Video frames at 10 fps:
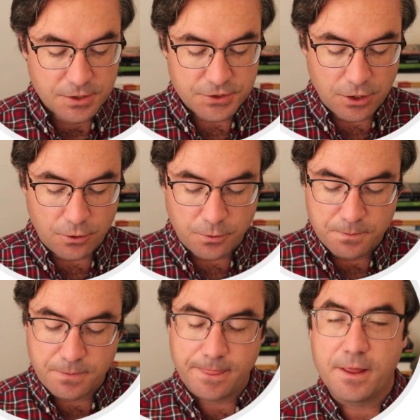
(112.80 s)
So
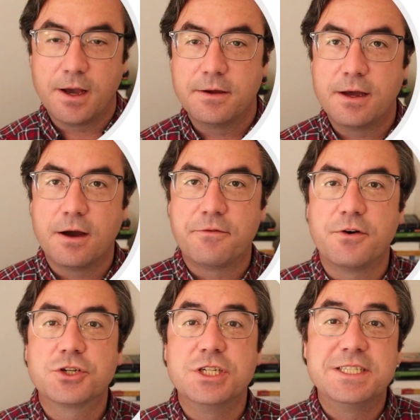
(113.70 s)
a
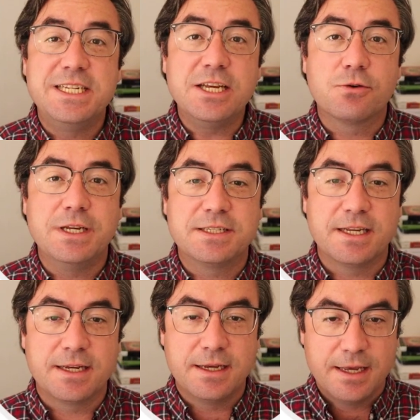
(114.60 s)
function's
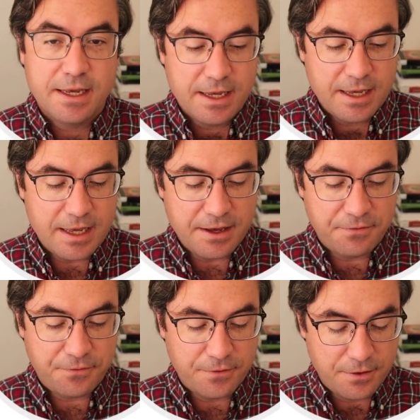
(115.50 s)
decreasing
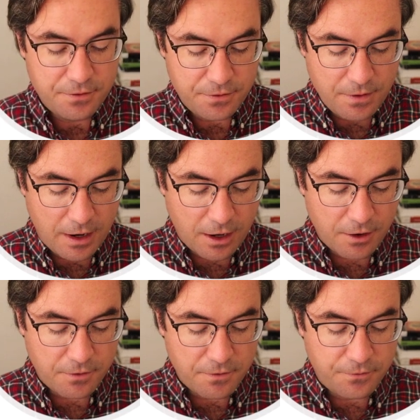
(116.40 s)
if
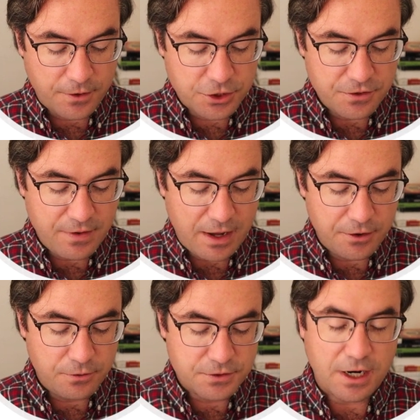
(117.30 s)
our function
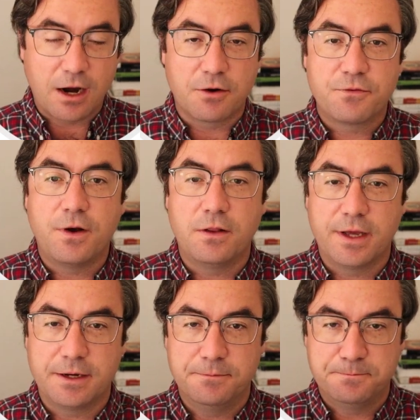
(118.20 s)
values are
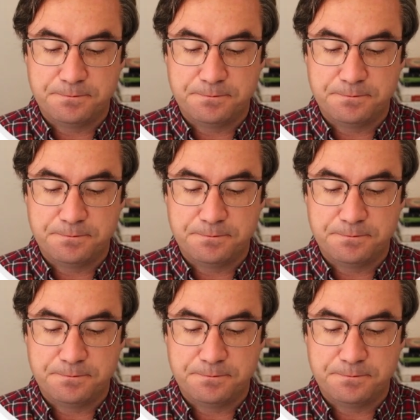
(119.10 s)
falling.